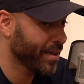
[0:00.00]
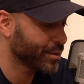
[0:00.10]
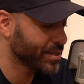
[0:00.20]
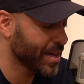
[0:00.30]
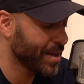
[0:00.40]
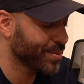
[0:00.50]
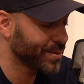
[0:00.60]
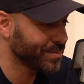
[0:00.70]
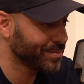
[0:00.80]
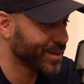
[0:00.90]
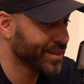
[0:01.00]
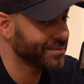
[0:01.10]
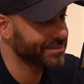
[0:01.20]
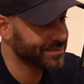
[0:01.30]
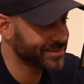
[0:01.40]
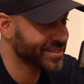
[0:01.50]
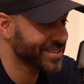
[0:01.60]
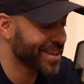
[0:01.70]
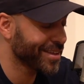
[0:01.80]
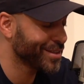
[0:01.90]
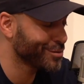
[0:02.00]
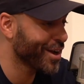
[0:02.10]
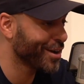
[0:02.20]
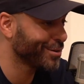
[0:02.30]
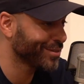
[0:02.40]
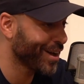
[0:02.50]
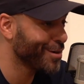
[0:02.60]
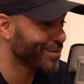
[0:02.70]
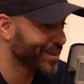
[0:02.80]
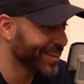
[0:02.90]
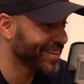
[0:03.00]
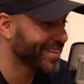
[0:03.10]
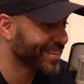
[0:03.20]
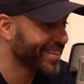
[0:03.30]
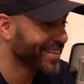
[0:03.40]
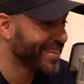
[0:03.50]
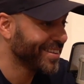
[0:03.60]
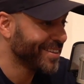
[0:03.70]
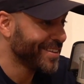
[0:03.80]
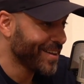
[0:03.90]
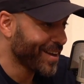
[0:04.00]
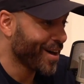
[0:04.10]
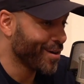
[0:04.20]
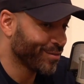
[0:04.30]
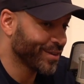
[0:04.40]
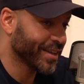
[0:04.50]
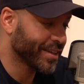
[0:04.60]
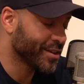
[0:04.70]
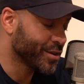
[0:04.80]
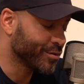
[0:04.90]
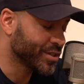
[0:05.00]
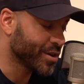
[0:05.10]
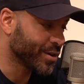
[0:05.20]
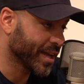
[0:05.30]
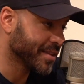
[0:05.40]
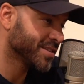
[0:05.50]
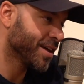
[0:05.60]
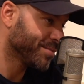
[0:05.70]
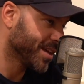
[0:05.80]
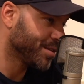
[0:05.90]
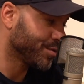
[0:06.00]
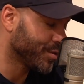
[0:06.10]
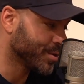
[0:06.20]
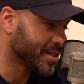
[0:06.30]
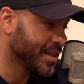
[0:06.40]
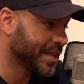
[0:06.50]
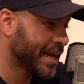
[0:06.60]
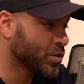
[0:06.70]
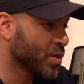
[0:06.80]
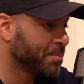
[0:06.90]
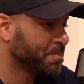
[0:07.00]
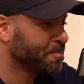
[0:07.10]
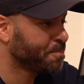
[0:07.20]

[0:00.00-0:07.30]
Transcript: that was to happen. But just get Israel, hopefully a good result against them, then look forward to the next one.